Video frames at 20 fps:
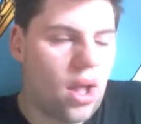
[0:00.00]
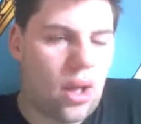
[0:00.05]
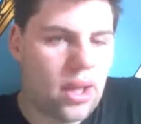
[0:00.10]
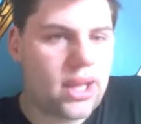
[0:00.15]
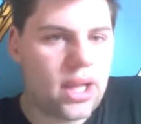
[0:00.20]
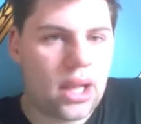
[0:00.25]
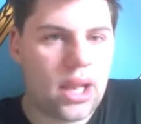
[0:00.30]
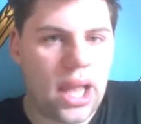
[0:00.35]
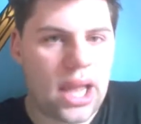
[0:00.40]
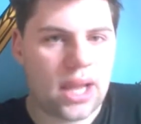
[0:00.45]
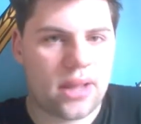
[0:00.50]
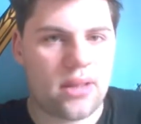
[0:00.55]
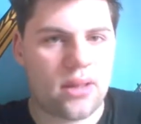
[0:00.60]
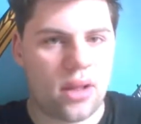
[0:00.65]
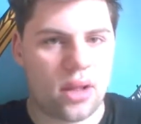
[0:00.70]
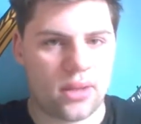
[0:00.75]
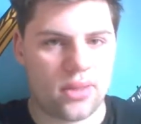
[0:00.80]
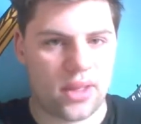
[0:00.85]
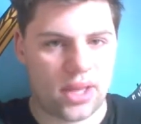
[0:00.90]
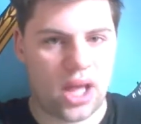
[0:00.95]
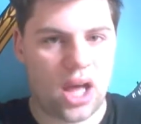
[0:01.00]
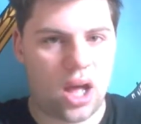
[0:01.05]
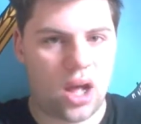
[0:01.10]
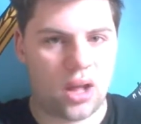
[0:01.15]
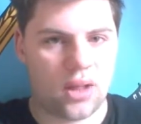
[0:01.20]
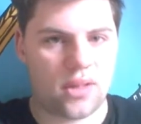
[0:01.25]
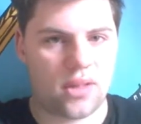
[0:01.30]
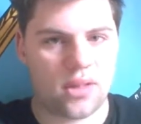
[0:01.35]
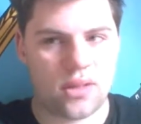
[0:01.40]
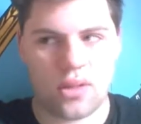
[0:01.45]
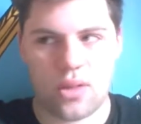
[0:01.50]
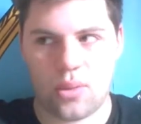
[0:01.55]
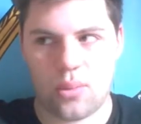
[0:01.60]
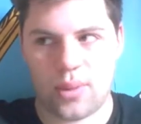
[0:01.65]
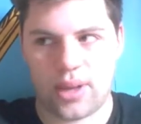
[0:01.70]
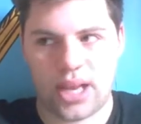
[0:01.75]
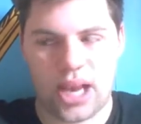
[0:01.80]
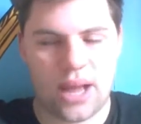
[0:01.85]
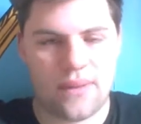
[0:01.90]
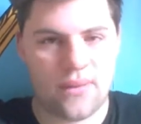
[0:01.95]
the cards so that we can have a
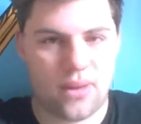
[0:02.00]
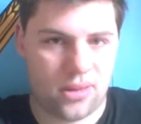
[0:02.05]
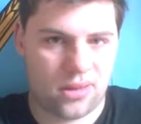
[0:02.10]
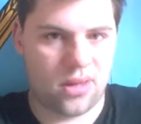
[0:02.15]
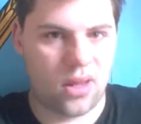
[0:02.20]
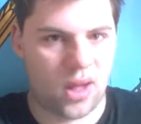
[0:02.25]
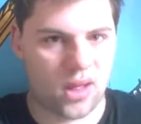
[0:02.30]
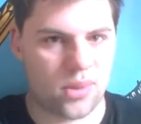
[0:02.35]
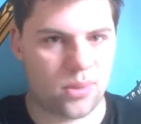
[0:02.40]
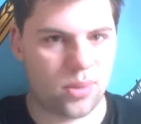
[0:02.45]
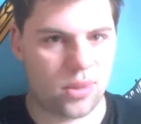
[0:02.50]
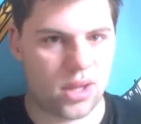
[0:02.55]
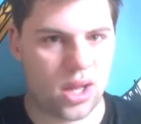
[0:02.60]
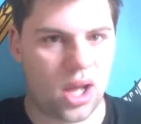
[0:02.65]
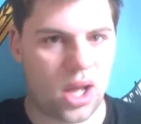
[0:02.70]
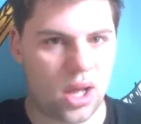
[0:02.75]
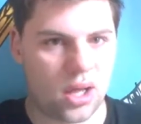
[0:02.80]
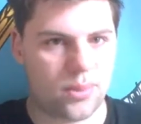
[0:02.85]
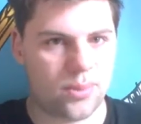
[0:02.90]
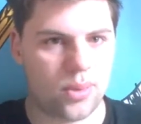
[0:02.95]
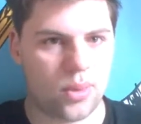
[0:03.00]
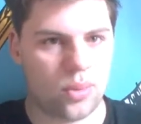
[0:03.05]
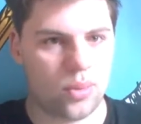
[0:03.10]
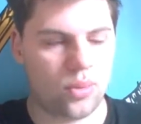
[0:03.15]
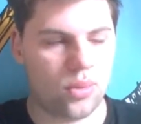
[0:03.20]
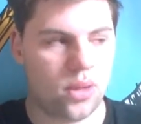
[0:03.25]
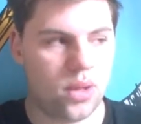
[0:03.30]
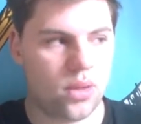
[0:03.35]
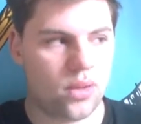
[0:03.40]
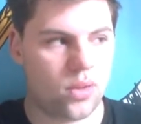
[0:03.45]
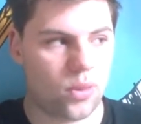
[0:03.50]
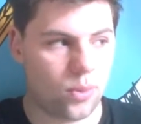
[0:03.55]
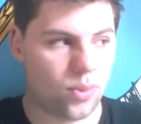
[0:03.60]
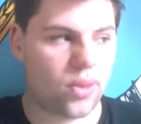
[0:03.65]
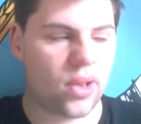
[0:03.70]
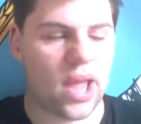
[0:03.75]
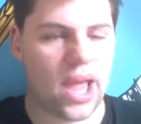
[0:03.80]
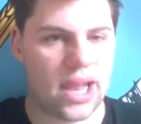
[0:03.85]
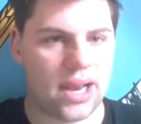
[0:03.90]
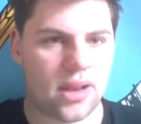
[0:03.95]
sizable card pool to play it. It's like
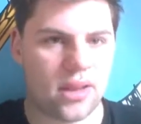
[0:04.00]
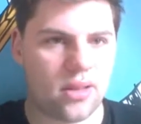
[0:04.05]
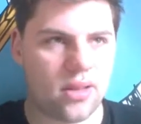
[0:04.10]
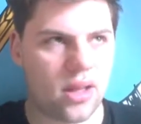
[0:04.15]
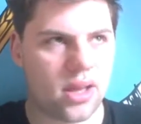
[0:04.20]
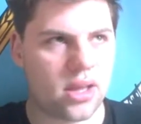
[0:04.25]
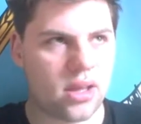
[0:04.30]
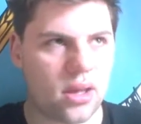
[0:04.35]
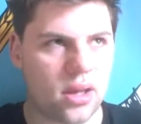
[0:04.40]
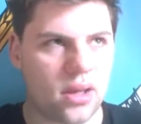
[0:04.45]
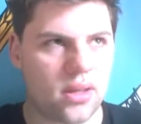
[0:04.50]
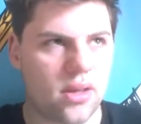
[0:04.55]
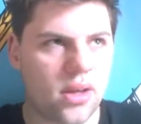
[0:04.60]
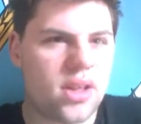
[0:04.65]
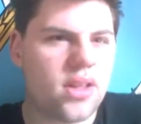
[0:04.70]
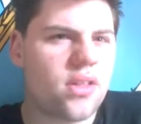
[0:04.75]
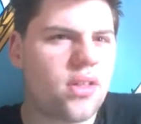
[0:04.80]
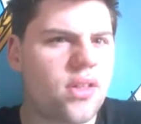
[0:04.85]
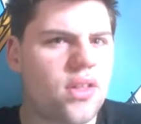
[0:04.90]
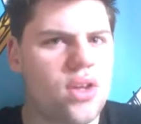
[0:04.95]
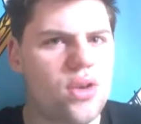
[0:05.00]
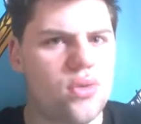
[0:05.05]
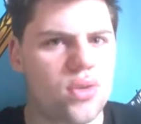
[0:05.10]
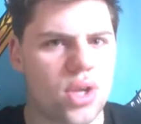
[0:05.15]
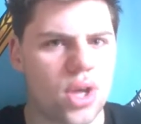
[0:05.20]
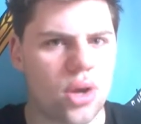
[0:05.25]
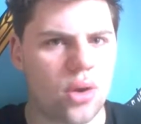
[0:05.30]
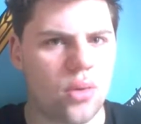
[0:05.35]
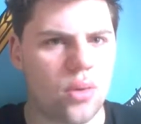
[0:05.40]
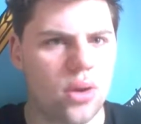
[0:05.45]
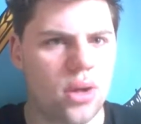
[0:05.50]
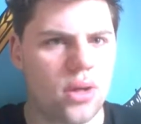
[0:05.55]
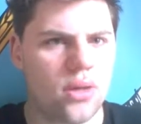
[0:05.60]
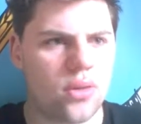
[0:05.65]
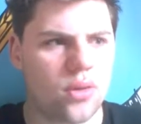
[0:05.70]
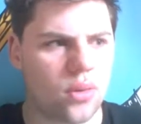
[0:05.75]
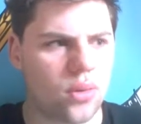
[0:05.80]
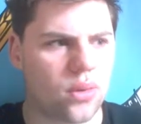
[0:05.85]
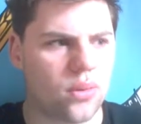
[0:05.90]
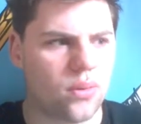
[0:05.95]
a pseudo sort of
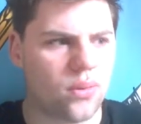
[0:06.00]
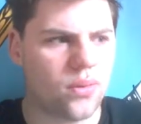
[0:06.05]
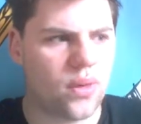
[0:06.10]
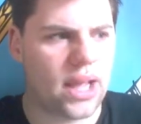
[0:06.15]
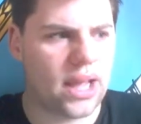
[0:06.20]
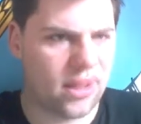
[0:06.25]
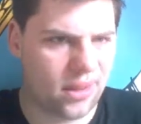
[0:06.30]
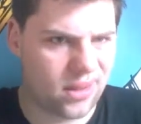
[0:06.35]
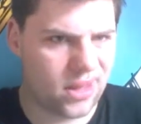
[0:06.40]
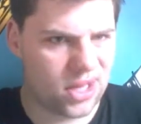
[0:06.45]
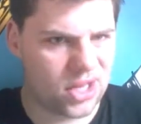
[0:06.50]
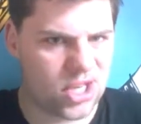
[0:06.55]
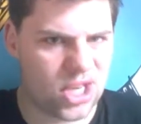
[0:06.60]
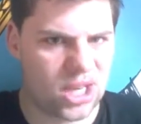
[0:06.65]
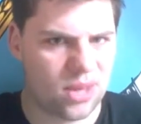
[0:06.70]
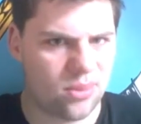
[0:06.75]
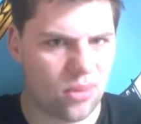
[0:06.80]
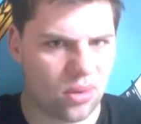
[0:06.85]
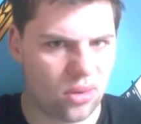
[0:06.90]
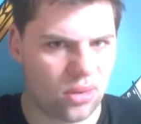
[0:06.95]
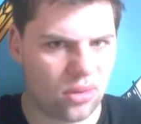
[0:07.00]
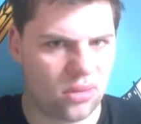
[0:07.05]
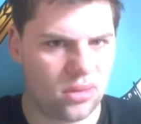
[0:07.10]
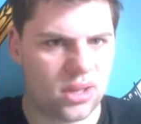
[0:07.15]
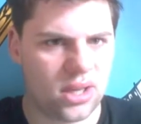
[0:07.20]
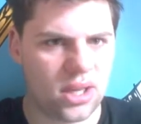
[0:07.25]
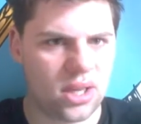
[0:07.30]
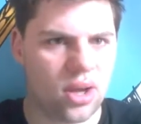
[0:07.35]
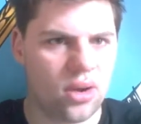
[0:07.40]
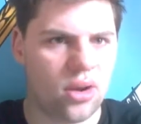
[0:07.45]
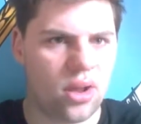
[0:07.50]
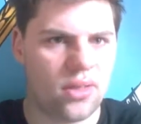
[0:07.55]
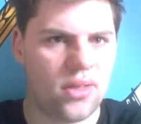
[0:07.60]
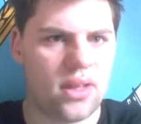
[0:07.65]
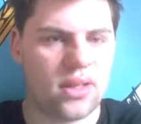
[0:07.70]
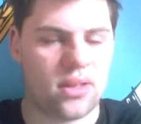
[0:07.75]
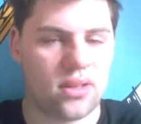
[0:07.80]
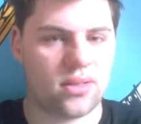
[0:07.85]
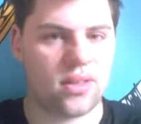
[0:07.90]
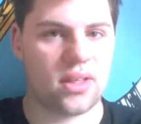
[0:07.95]
LCG model, you know, like there's a
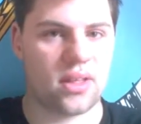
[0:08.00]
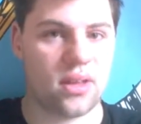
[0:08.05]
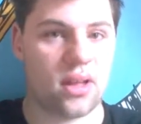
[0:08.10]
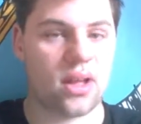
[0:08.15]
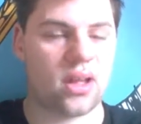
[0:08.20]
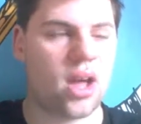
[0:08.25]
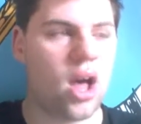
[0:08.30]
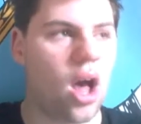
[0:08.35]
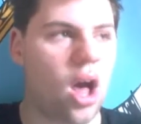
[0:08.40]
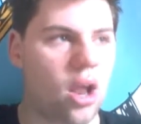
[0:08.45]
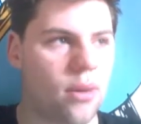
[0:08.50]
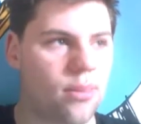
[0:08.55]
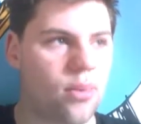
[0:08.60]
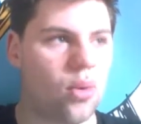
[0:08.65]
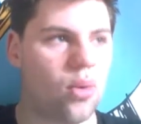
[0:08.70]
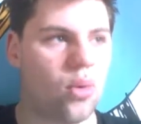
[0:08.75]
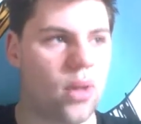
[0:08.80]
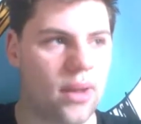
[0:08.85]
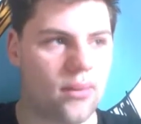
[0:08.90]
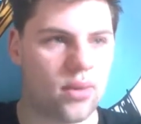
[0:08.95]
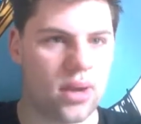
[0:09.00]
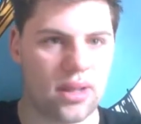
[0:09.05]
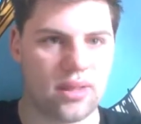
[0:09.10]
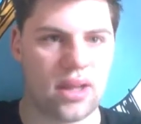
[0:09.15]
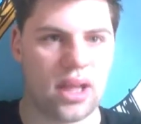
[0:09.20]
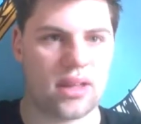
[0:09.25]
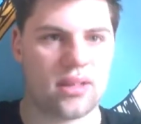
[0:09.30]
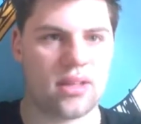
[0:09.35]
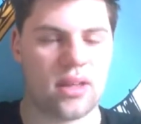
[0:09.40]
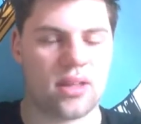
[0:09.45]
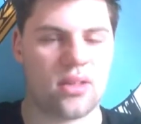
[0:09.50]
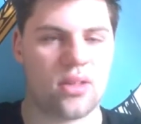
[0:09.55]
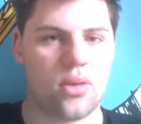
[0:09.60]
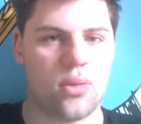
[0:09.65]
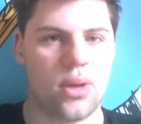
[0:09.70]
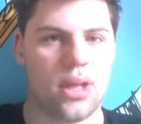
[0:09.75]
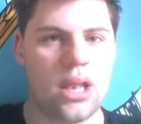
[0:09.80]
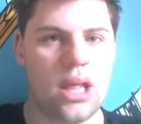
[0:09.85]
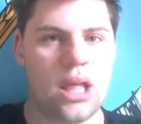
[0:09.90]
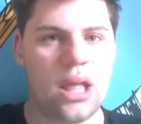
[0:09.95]
card pool, everyone has access to it, and
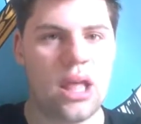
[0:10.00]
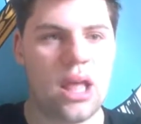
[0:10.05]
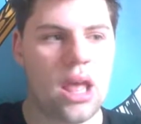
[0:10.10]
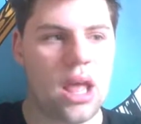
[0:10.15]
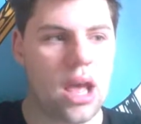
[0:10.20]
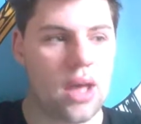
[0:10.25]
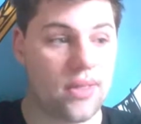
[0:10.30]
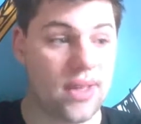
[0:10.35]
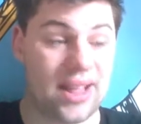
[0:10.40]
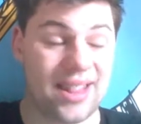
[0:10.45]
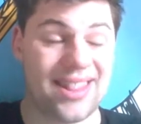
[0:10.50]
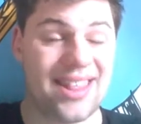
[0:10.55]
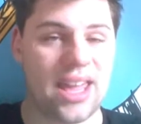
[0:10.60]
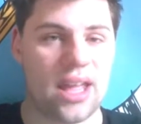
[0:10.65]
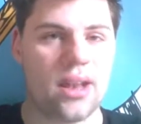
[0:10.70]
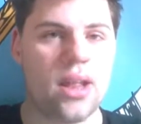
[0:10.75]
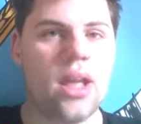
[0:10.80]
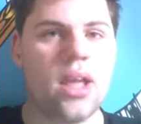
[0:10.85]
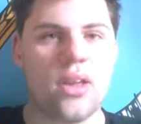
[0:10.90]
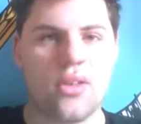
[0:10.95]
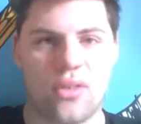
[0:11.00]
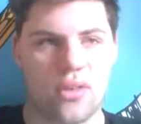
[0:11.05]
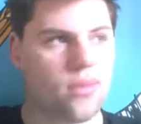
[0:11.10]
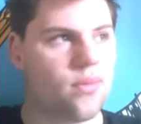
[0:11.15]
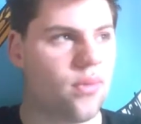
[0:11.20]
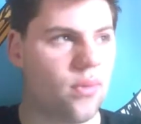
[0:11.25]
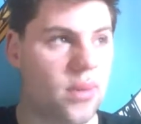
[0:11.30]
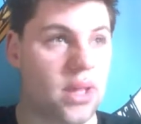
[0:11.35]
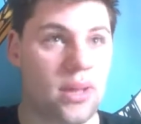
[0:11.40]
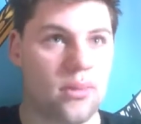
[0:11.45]
that's it. It's just for me and my friends.